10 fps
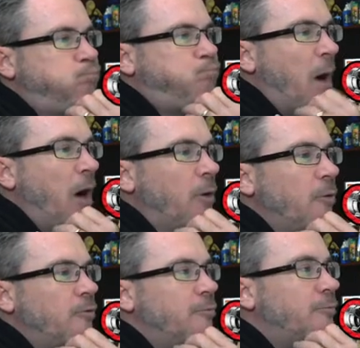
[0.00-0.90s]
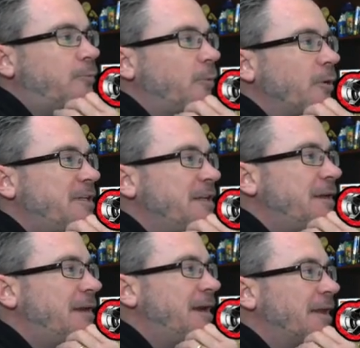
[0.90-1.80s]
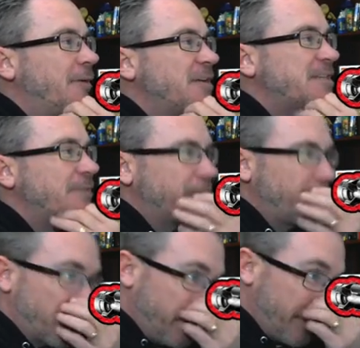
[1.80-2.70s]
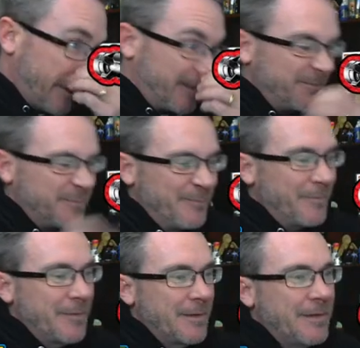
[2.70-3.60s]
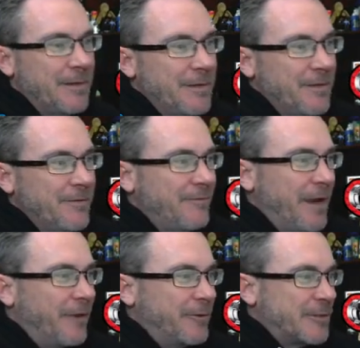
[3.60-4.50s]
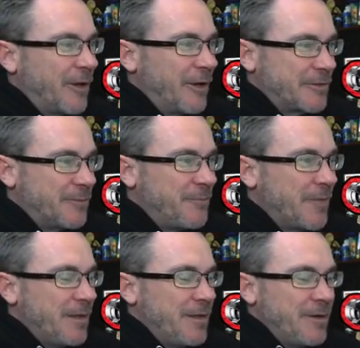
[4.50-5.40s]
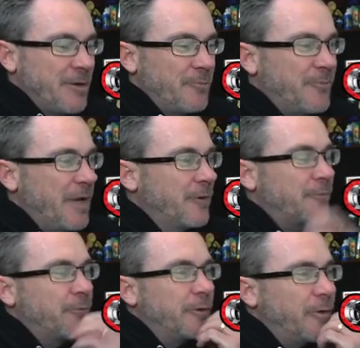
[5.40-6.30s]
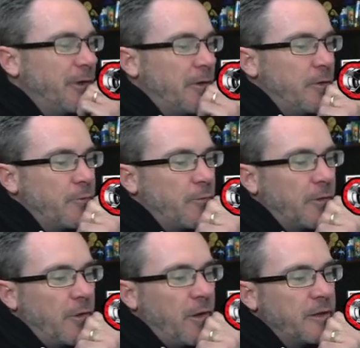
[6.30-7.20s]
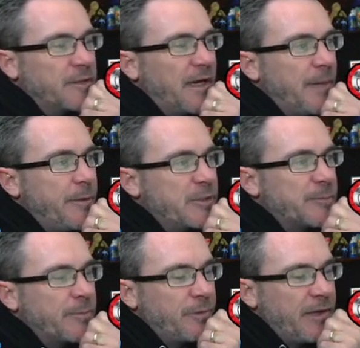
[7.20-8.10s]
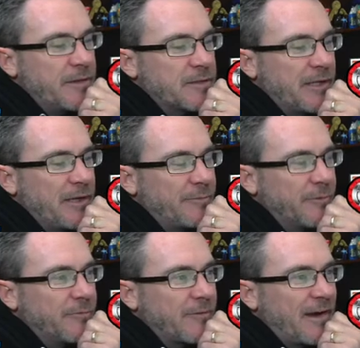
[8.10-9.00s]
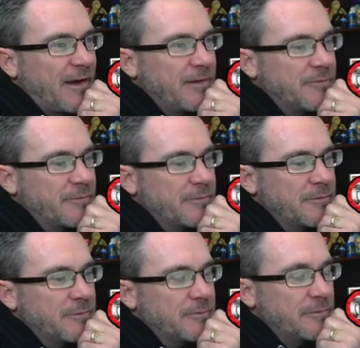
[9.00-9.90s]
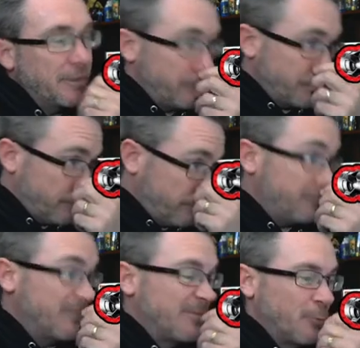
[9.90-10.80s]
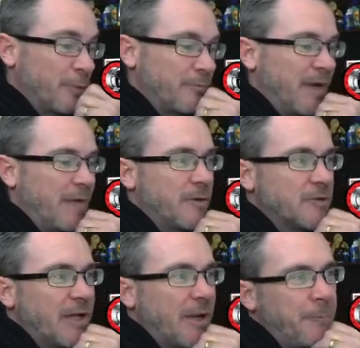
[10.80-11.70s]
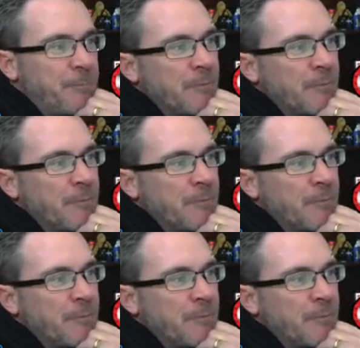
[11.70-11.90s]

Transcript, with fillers: Boom! 14k. That wasn't even a critical hit. Vader is awesome. You know, Vader for for a long time. Nooch has been playing this game for five, well, more than five years now.